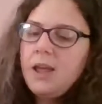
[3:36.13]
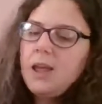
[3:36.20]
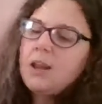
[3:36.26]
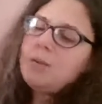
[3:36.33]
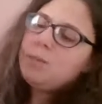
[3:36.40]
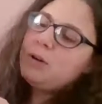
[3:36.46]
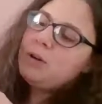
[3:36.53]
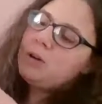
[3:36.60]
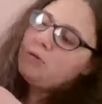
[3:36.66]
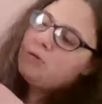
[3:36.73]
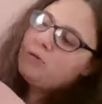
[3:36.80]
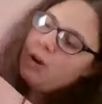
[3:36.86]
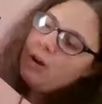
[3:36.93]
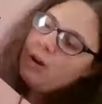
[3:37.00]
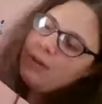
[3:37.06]
And I'm going to
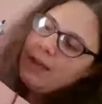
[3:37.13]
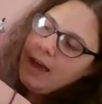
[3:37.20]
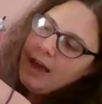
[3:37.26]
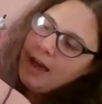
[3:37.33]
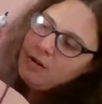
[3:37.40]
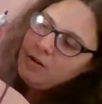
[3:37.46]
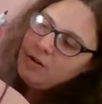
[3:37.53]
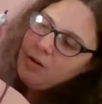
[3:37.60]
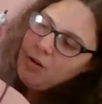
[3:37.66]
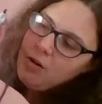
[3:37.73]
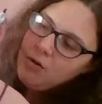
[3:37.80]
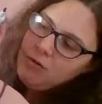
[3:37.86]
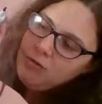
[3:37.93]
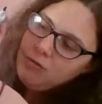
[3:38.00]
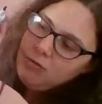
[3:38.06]
draw that
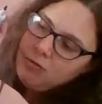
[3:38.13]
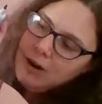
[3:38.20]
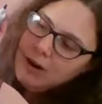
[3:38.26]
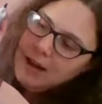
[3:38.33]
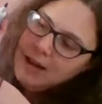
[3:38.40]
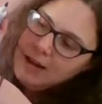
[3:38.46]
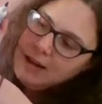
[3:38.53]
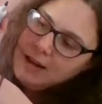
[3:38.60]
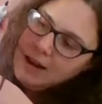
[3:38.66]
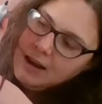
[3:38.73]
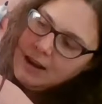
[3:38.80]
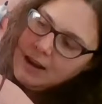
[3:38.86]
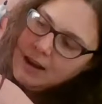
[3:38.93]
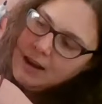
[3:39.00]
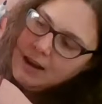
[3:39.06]
right
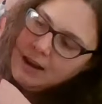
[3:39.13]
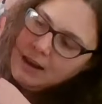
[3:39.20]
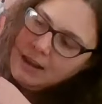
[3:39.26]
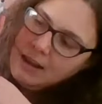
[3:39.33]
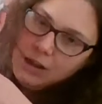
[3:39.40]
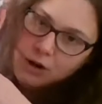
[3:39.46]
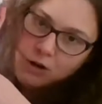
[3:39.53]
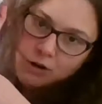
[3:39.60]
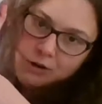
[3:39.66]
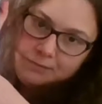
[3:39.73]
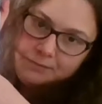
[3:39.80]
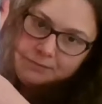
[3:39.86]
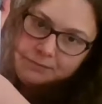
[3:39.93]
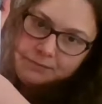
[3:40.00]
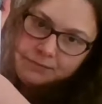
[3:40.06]
here.
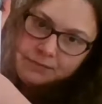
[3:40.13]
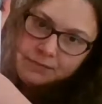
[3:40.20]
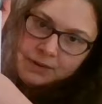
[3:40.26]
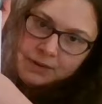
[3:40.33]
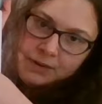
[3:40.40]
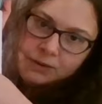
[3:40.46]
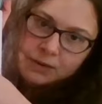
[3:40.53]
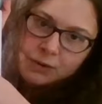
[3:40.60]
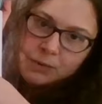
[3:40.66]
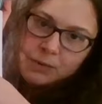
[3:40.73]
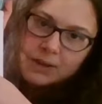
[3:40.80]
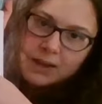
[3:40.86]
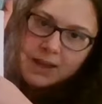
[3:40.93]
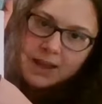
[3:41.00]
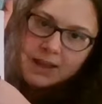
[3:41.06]

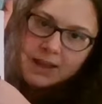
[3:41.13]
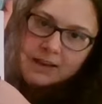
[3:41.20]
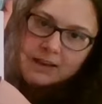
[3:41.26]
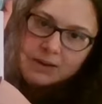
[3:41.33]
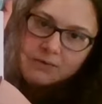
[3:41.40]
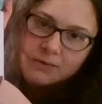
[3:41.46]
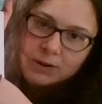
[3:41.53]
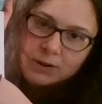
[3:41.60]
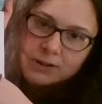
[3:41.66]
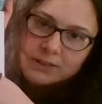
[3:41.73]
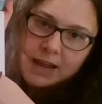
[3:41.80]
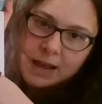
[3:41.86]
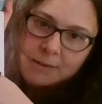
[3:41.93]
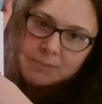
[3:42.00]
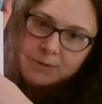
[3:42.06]
So kind of on
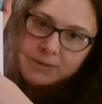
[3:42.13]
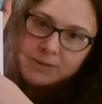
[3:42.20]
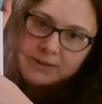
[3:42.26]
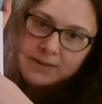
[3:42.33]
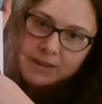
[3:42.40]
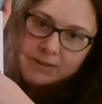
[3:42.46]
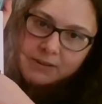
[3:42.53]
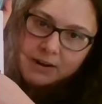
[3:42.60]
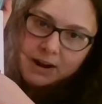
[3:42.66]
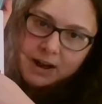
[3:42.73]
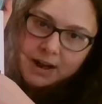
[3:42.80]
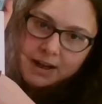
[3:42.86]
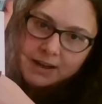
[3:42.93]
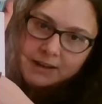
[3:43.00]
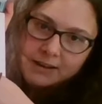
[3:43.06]
top of his other
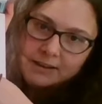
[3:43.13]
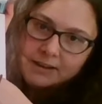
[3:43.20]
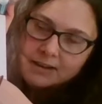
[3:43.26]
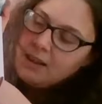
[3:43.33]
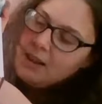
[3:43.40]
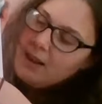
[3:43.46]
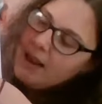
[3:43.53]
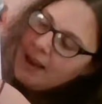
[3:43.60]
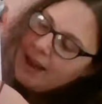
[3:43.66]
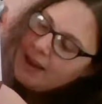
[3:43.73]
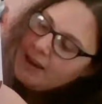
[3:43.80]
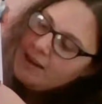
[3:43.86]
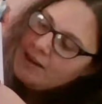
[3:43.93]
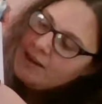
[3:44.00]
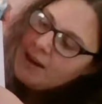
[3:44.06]
eye
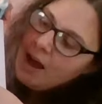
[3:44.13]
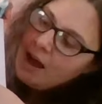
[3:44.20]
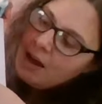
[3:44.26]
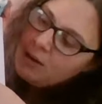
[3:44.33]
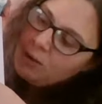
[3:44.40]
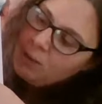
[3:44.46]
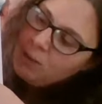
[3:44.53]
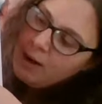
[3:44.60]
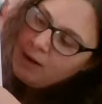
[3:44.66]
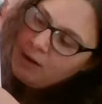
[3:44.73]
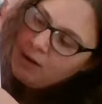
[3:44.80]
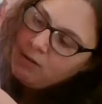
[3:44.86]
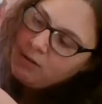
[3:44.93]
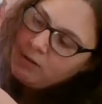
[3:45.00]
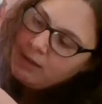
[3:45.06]
and not quite
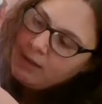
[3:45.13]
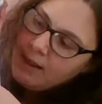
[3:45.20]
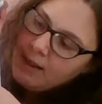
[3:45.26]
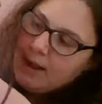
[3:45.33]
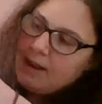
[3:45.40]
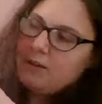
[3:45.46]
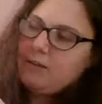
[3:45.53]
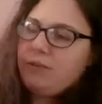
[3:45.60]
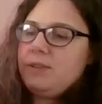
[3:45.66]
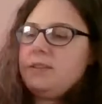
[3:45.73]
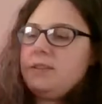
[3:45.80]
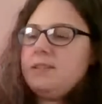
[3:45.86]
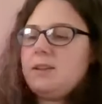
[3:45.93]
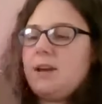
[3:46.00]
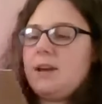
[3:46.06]
over the line for
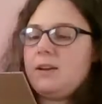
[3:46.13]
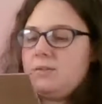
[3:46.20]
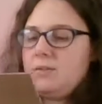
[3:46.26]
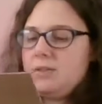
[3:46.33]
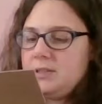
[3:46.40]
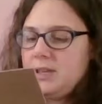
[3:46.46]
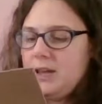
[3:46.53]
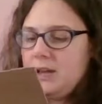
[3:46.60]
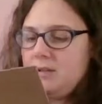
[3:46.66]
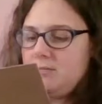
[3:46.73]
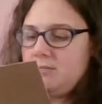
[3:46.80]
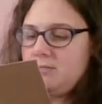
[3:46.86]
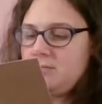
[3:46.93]
the side of his head.